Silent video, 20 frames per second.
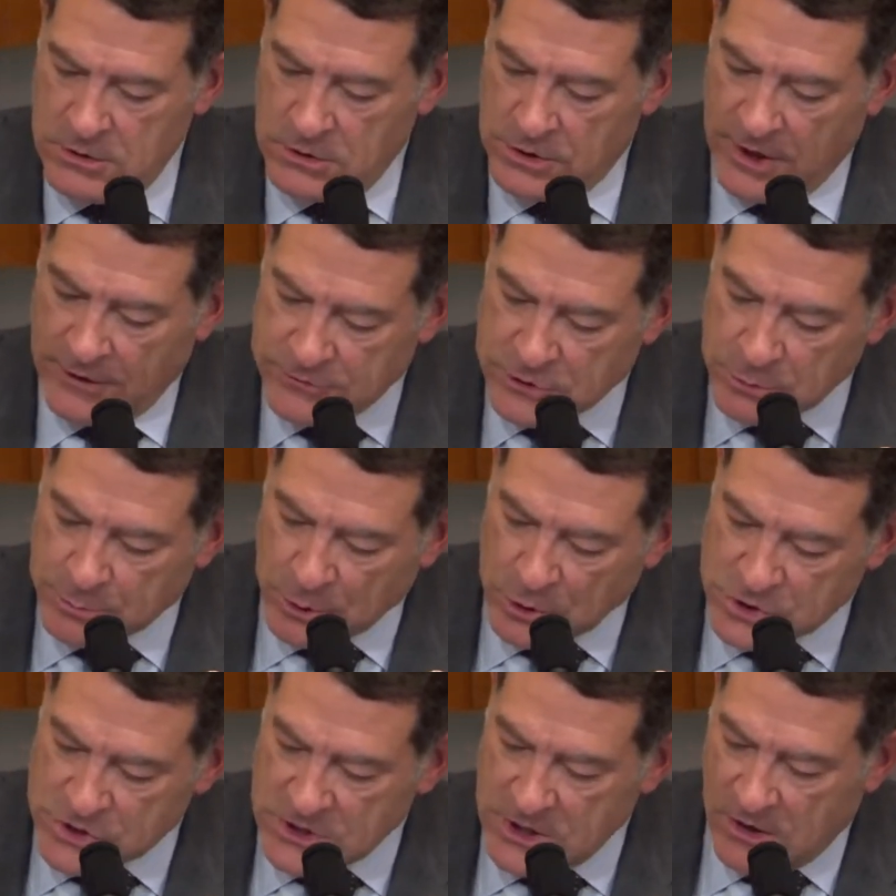You left your
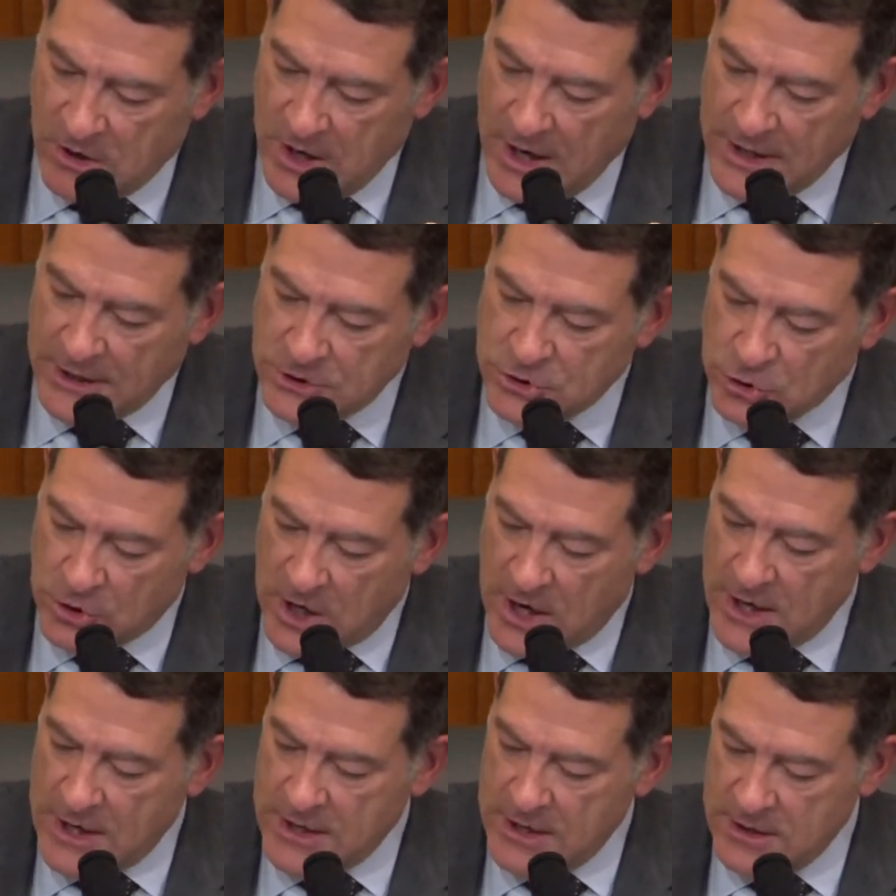personnel high and
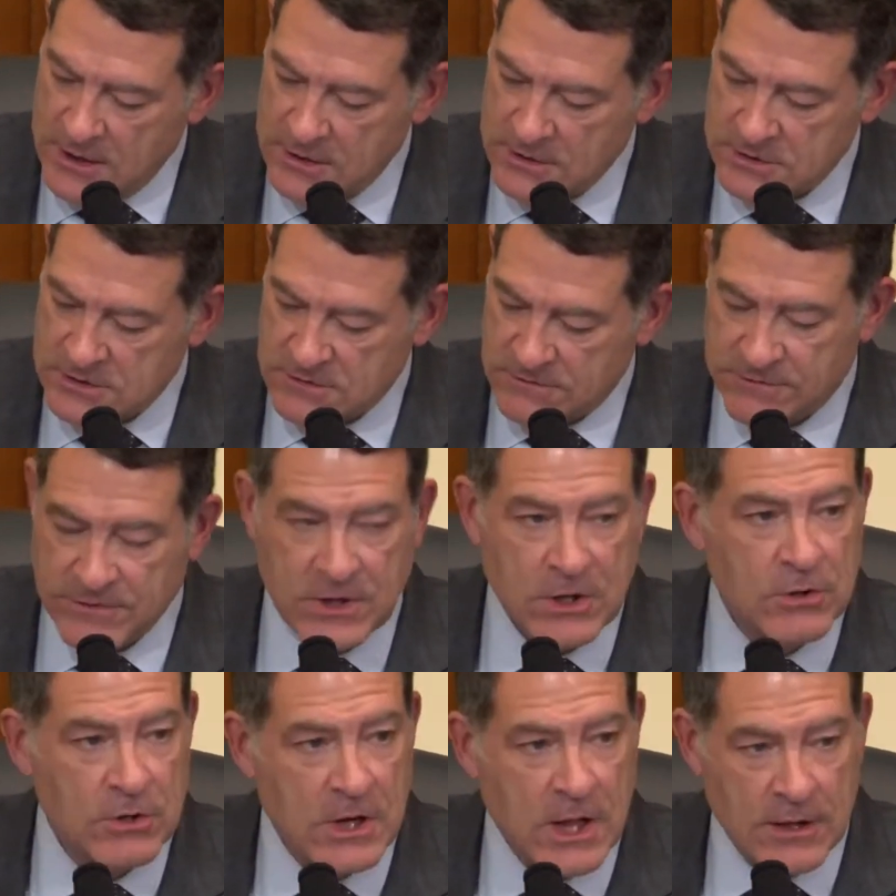dry to
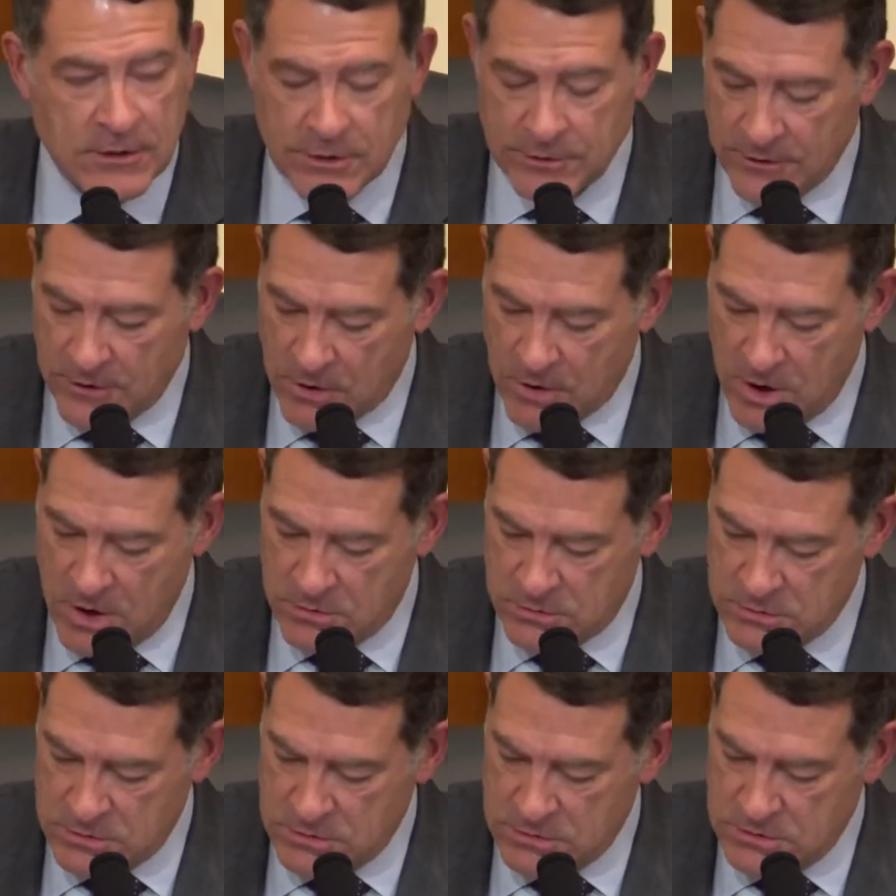figure it out on their
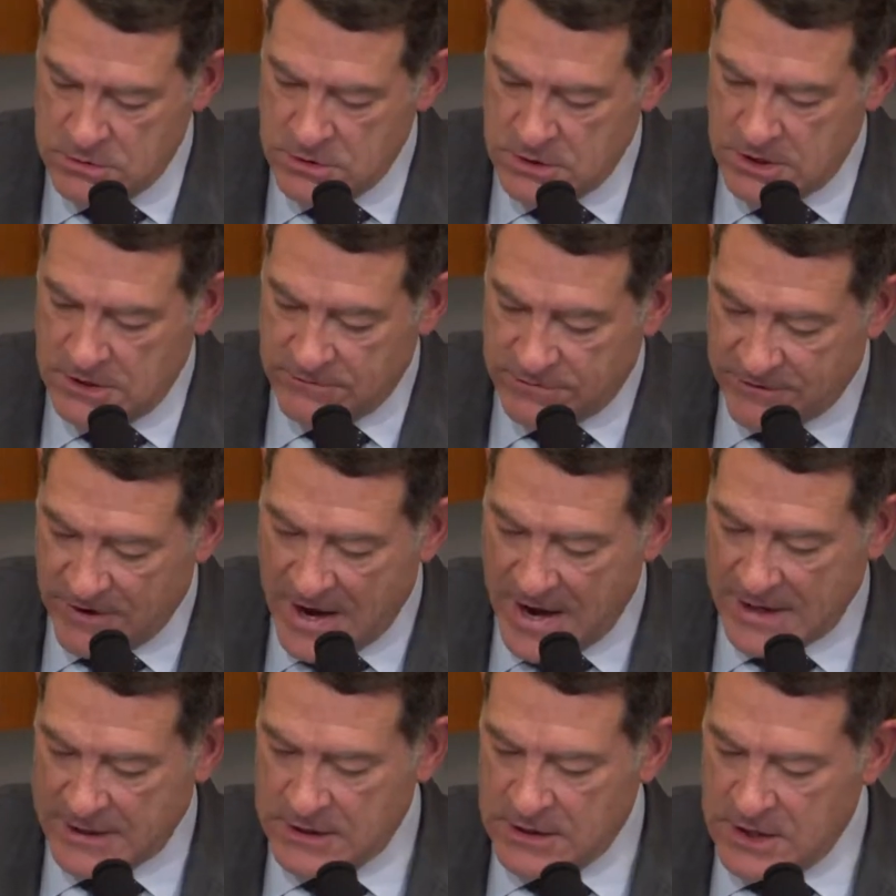own. In
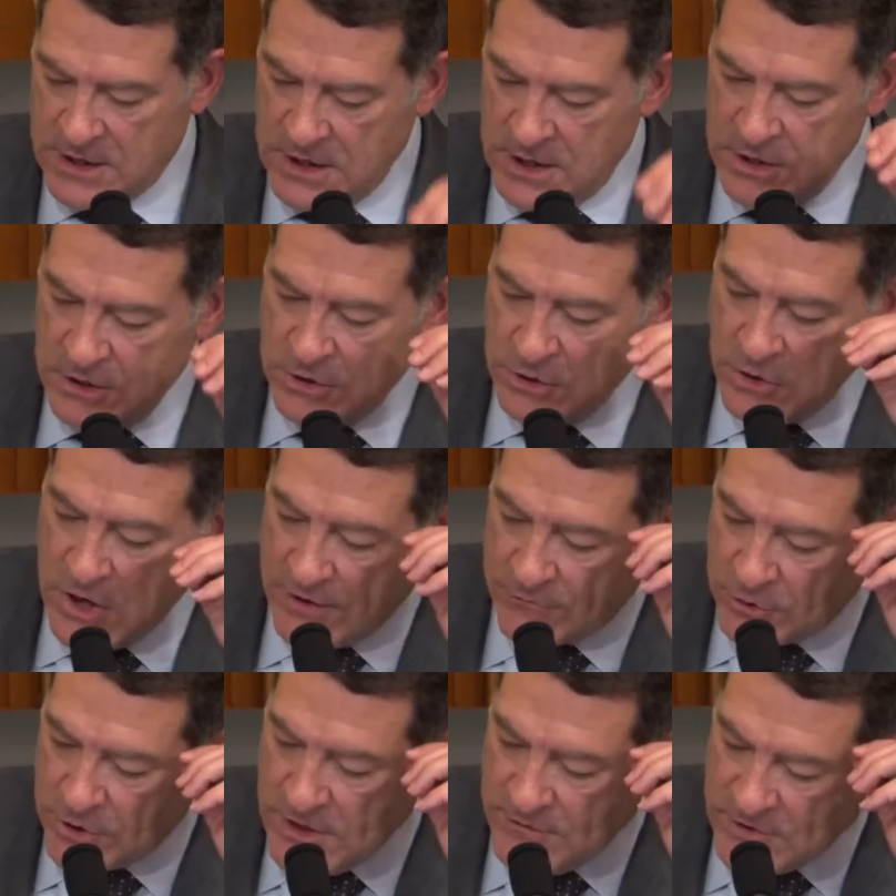fact, you
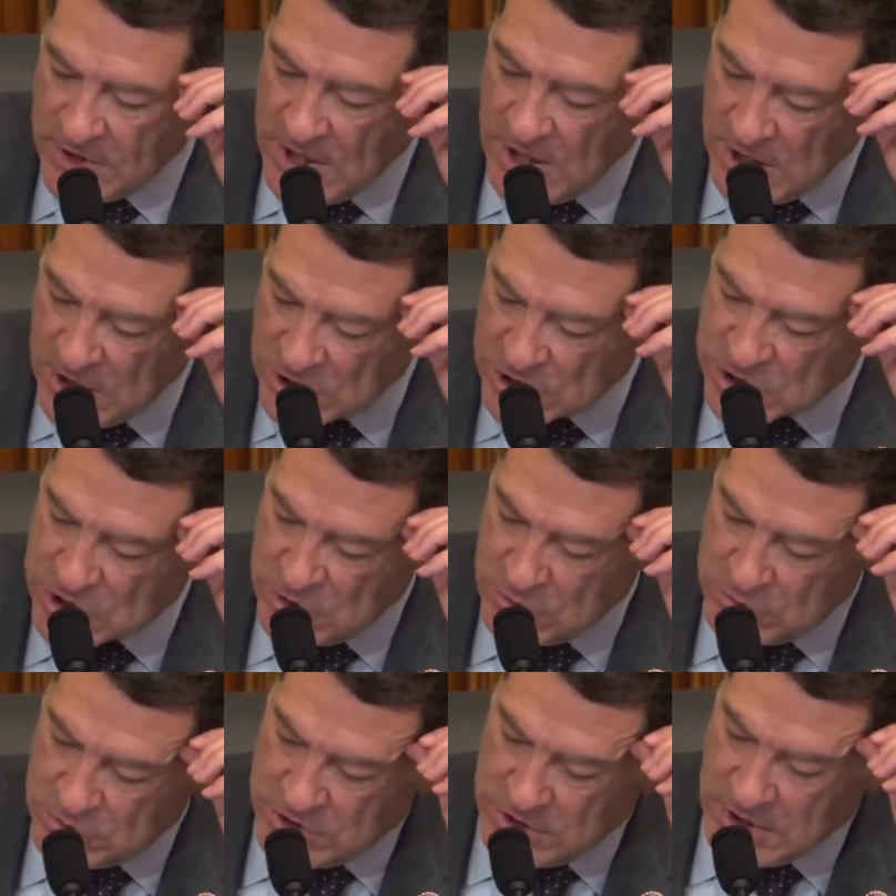never even
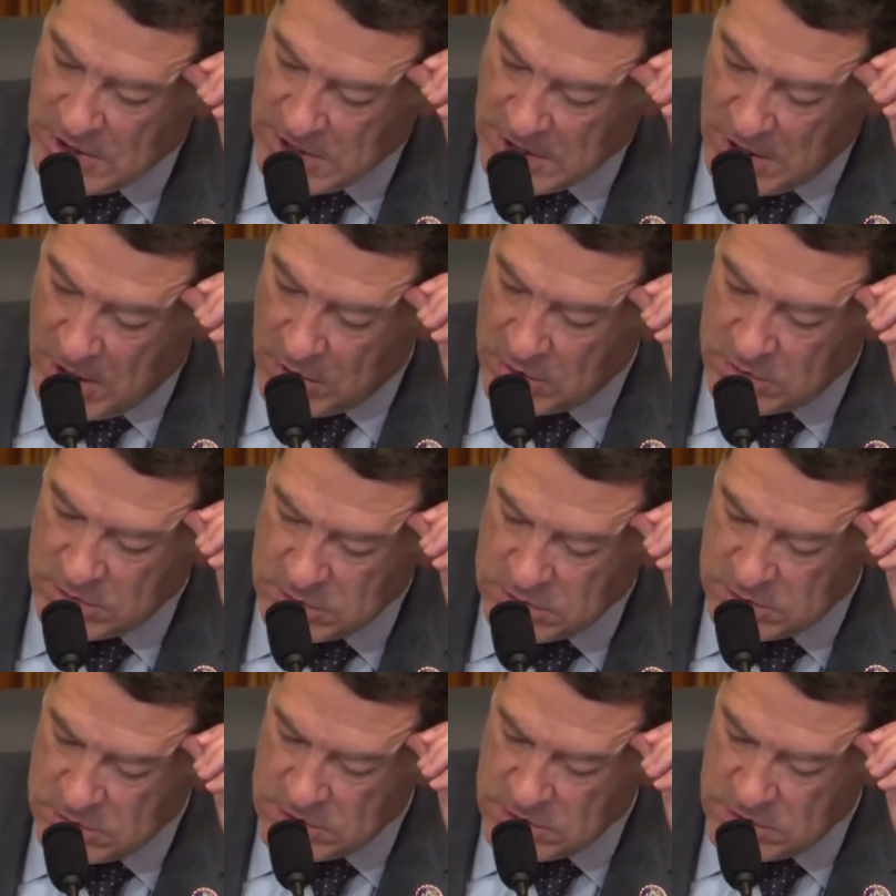issued the NEO.